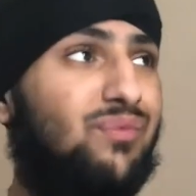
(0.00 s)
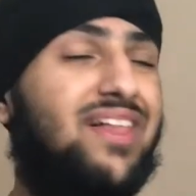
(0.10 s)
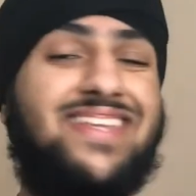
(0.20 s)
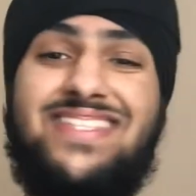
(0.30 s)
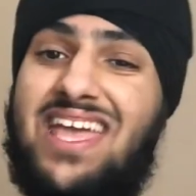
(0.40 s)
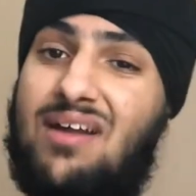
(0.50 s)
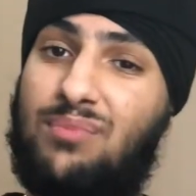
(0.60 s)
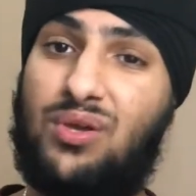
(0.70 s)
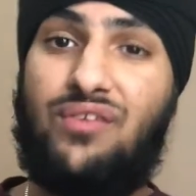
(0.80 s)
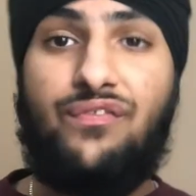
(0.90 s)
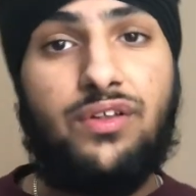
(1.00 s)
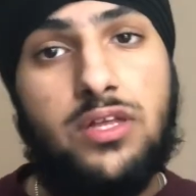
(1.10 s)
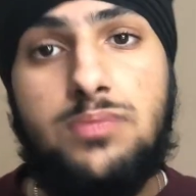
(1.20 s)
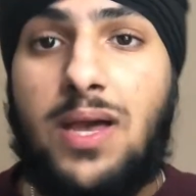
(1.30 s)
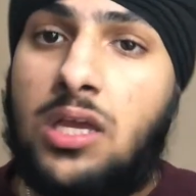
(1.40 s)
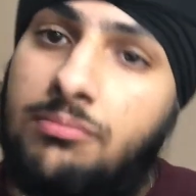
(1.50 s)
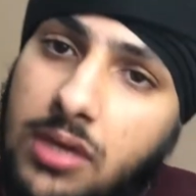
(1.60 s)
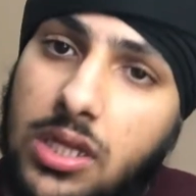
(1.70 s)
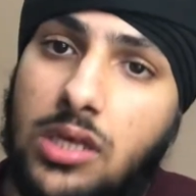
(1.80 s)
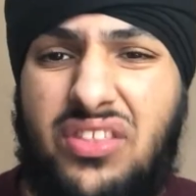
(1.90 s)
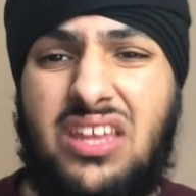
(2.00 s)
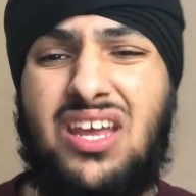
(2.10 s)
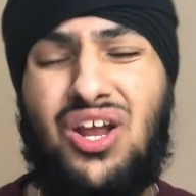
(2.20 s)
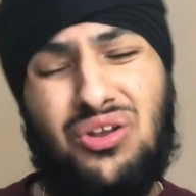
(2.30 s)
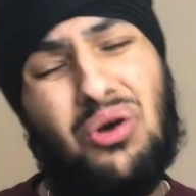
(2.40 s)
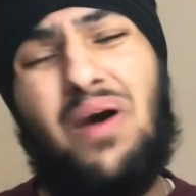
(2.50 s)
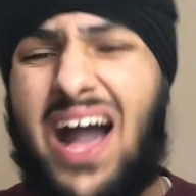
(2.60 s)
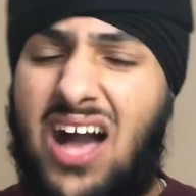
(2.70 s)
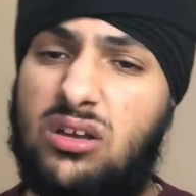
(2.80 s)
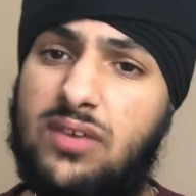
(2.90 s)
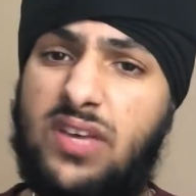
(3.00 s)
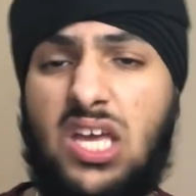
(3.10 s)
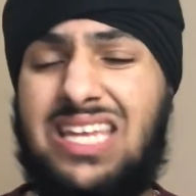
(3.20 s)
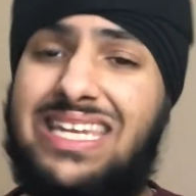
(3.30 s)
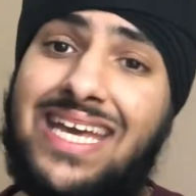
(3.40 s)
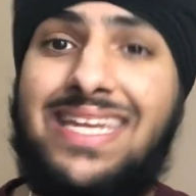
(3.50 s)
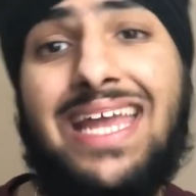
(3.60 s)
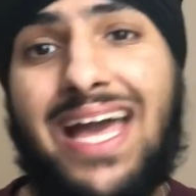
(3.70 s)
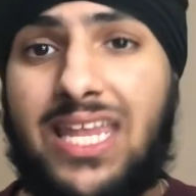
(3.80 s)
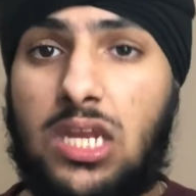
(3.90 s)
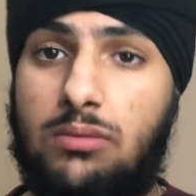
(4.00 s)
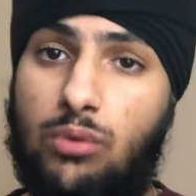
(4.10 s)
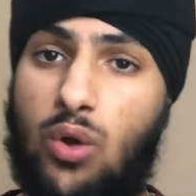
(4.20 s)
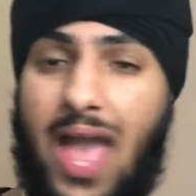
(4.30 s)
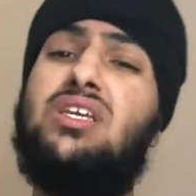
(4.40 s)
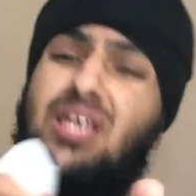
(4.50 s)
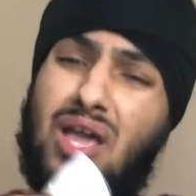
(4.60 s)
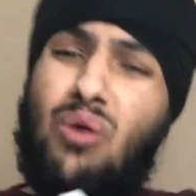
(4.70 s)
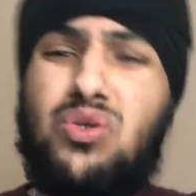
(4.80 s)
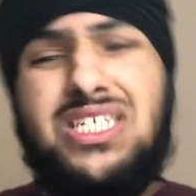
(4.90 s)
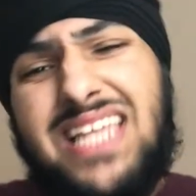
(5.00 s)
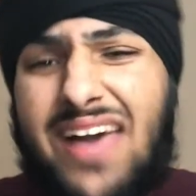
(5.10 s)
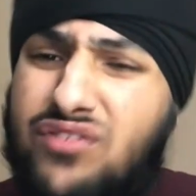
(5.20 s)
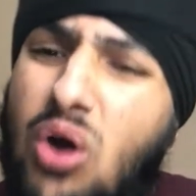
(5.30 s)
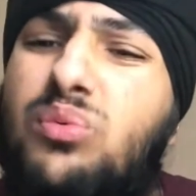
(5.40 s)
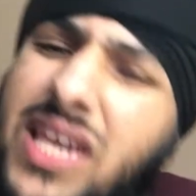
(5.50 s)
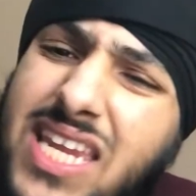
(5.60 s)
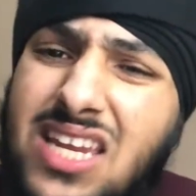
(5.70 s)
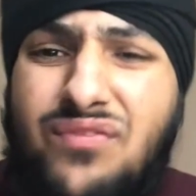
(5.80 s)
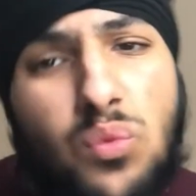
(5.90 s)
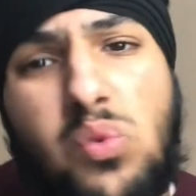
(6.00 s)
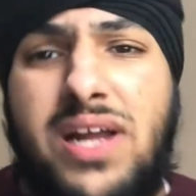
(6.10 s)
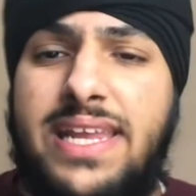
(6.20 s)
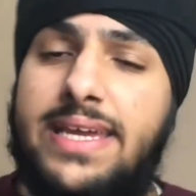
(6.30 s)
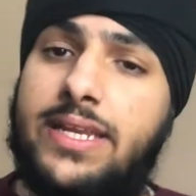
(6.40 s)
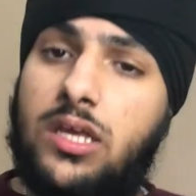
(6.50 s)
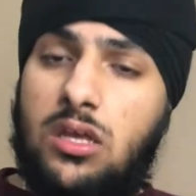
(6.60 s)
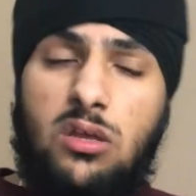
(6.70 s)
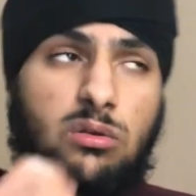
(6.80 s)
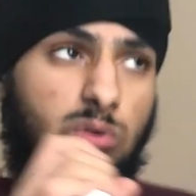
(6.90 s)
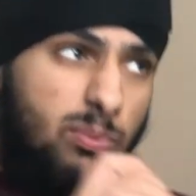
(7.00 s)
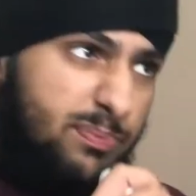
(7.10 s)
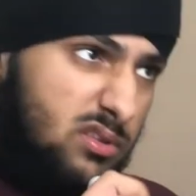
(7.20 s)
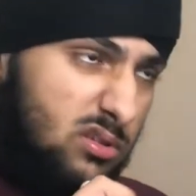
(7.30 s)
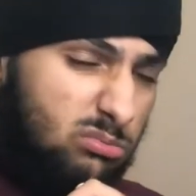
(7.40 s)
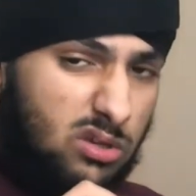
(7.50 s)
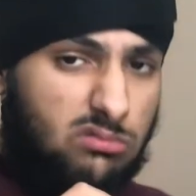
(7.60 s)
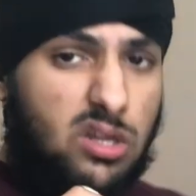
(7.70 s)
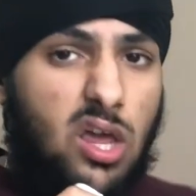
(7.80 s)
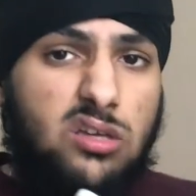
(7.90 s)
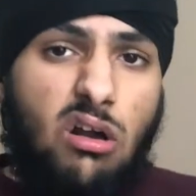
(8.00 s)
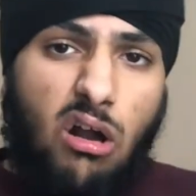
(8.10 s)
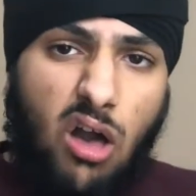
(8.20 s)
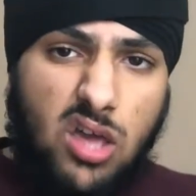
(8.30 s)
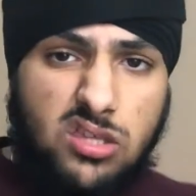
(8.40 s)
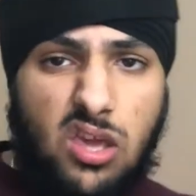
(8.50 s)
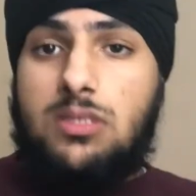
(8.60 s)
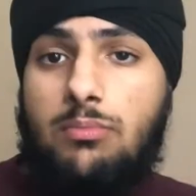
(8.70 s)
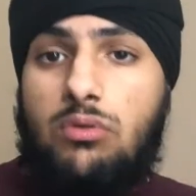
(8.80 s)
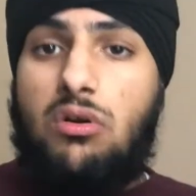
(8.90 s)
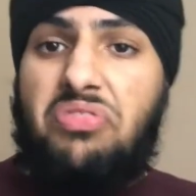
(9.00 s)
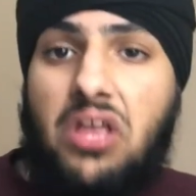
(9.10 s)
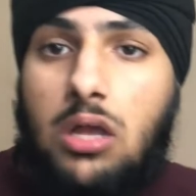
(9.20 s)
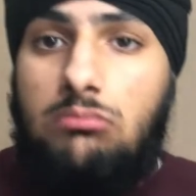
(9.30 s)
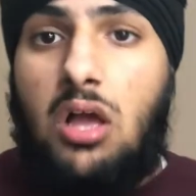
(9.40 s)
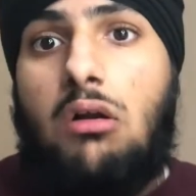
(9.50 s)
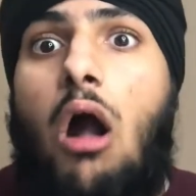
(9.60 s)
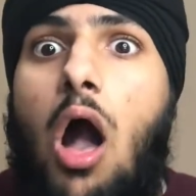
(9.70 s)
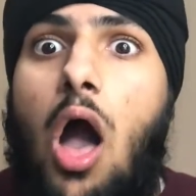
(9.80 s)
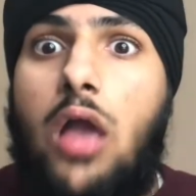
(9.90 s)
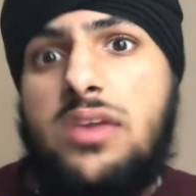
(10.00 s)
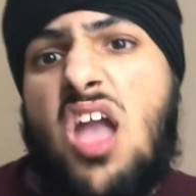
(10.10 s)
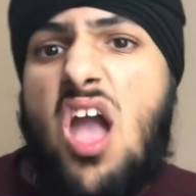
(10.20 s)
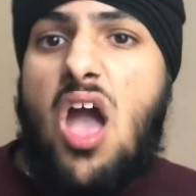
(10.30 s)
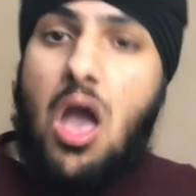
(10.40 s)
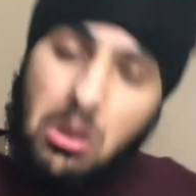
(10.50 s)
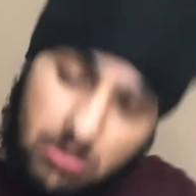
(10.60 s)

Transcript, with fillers: Well, I say I'm beautiful. It's my committee. No, I don't give a not not anymore. What's your life? Go get it if you want it. Up in the mirror, like, oh yeah. More I think I'm like, oh yeah.